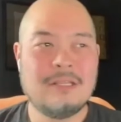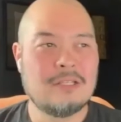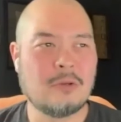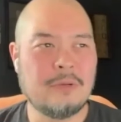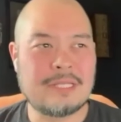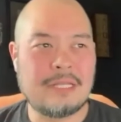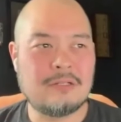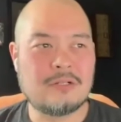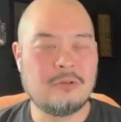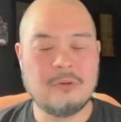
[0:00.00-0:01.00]
So is that
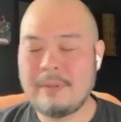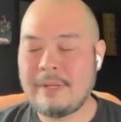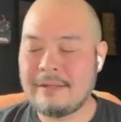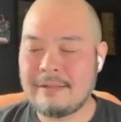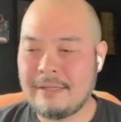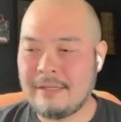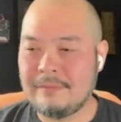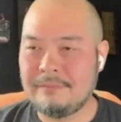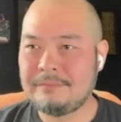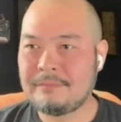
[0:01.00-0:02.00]
true
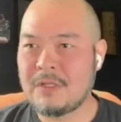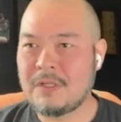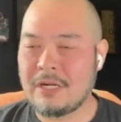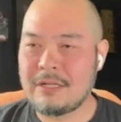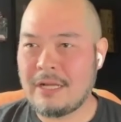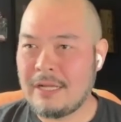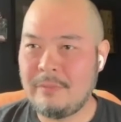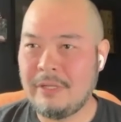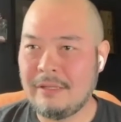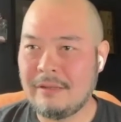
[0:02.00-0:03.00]
about Jean-Claude
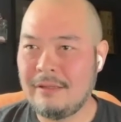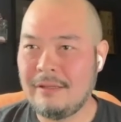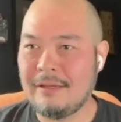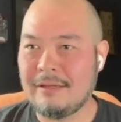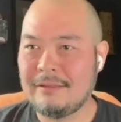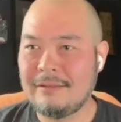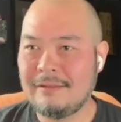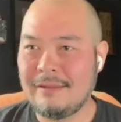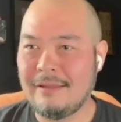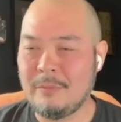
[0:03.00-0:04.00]
being the
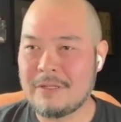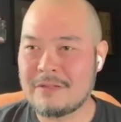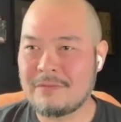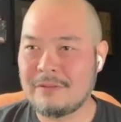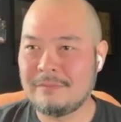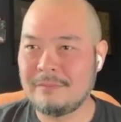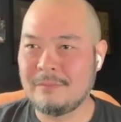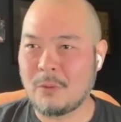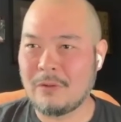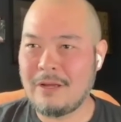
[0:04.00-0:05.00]
impetus for
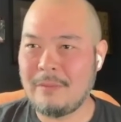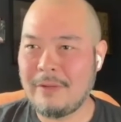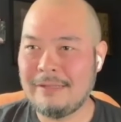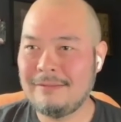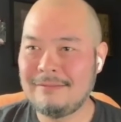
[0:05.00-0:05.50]
Mortal Kombat?